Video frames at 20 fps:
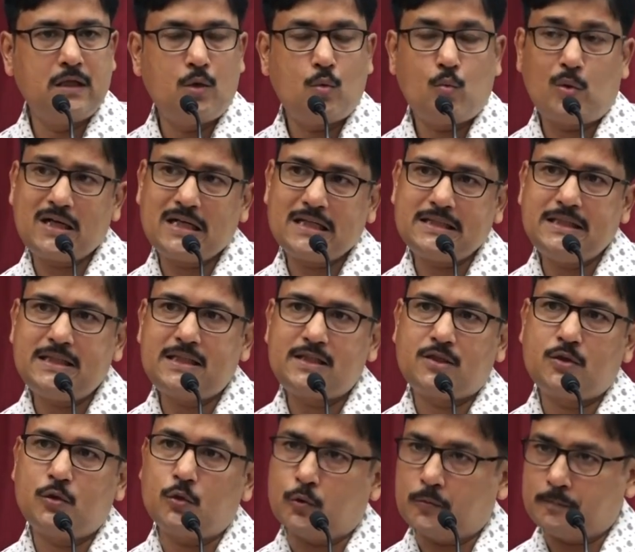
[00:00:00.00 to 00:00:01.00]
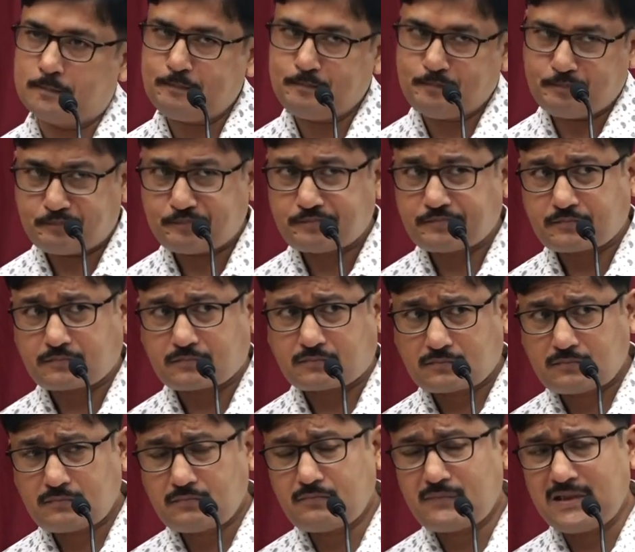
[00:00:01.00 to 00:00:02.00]
What does it show?
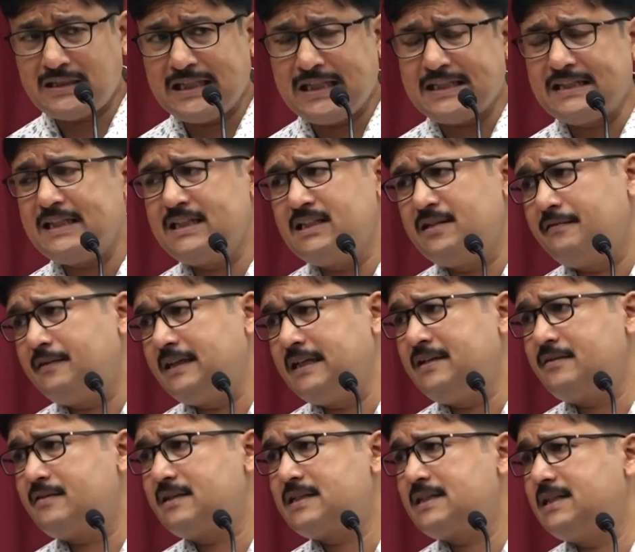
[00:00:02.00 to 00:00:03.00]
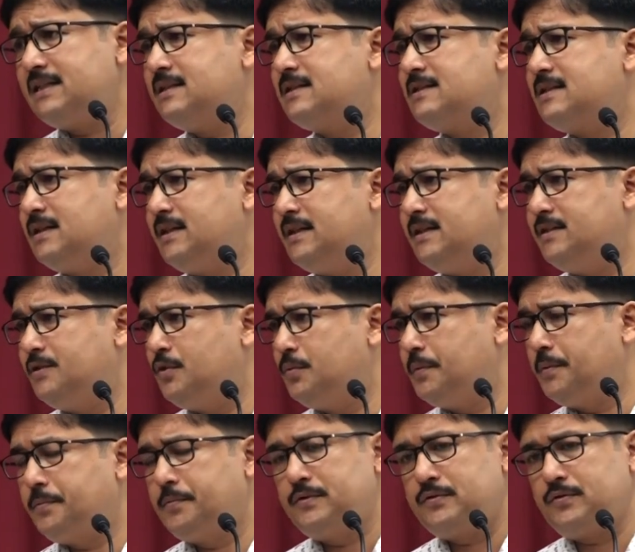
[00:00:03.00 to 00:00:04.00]
And there is a very interesting study you
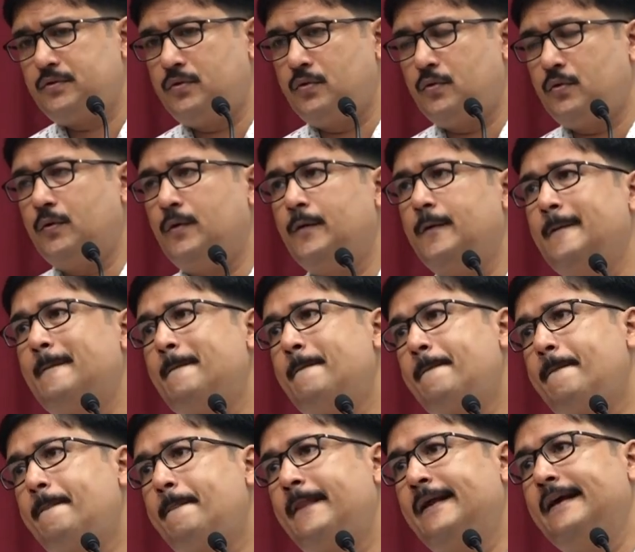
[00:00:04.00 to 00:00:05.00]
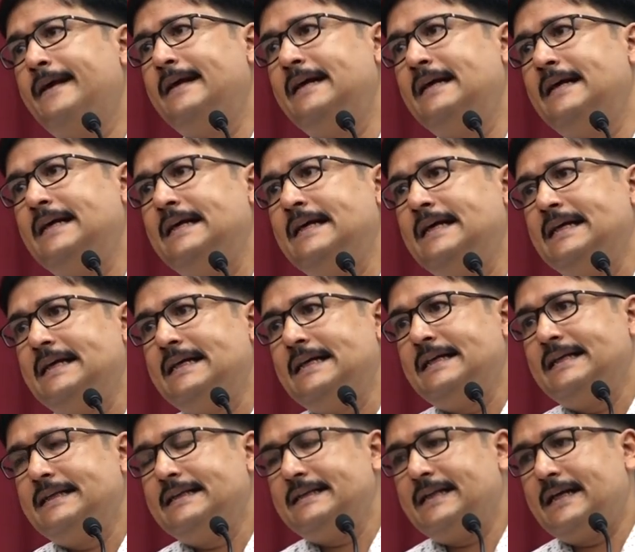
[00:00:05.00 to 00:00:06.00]
people should know,
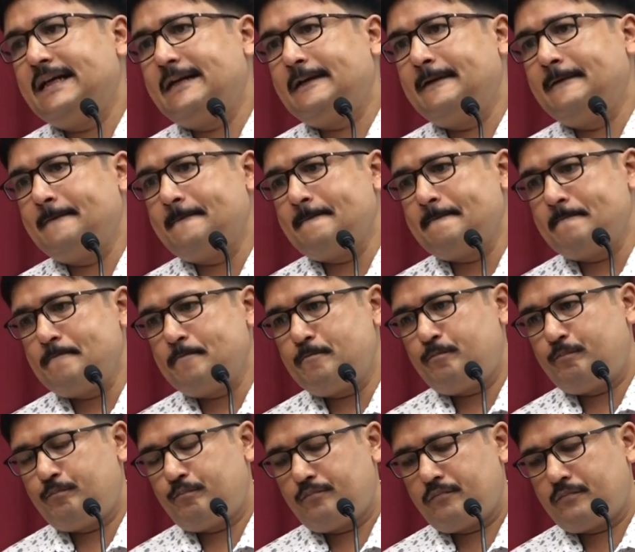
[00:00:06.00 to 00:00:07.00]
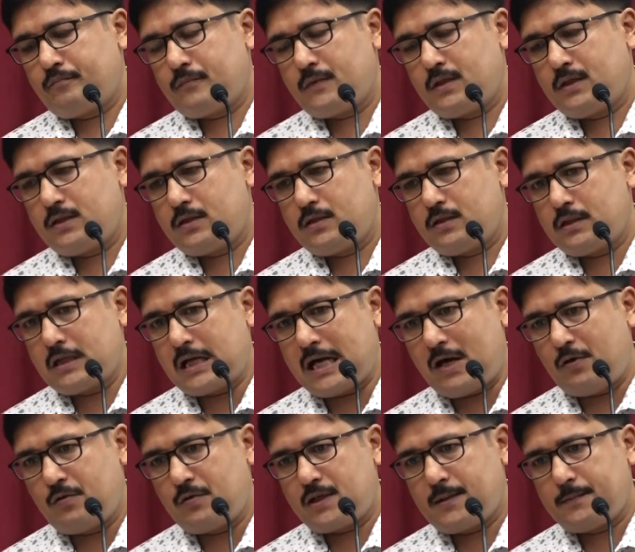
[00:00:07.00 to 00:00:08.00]
that
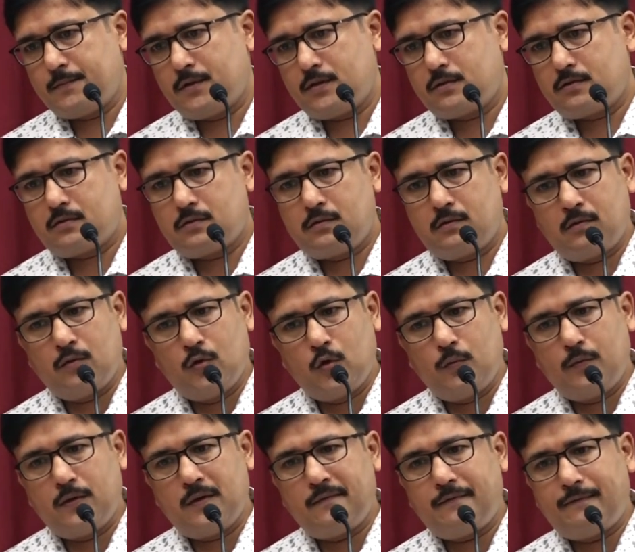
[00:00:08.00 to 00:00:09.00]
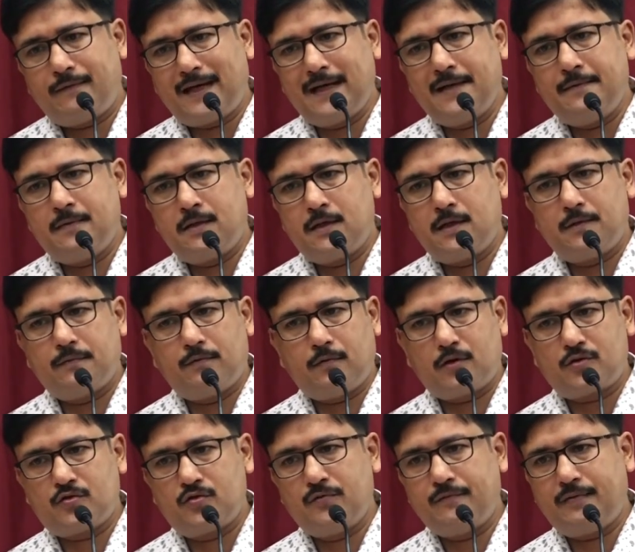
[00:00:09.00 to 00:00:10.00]
out of the global five hundred,
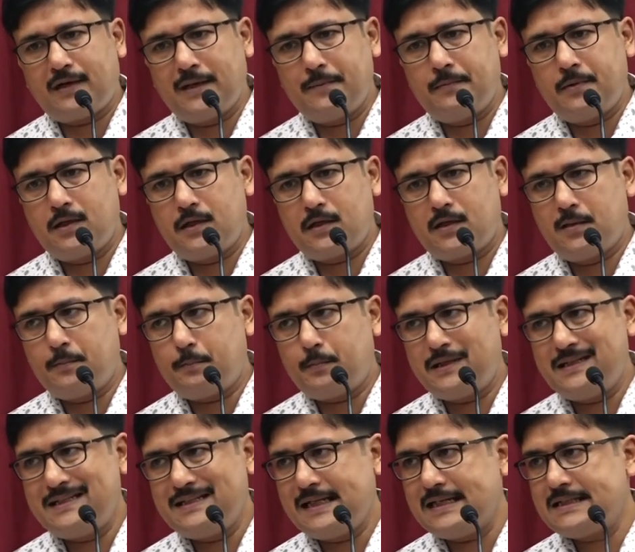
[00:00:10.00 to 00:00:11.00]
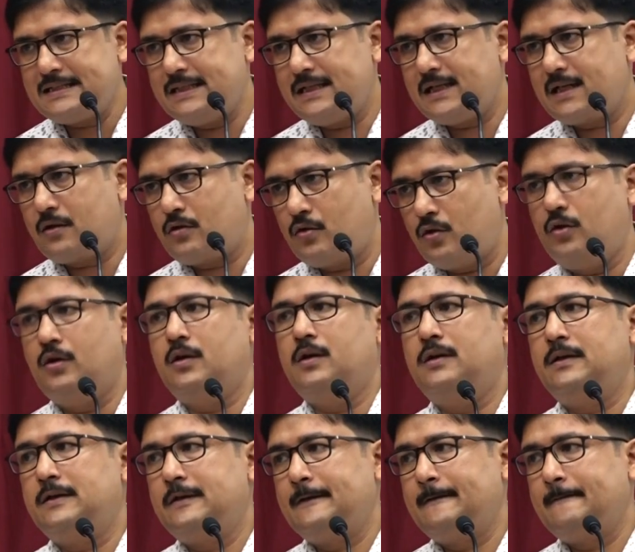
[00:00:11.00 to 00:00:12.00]
Fortune five hundred companies as they are called,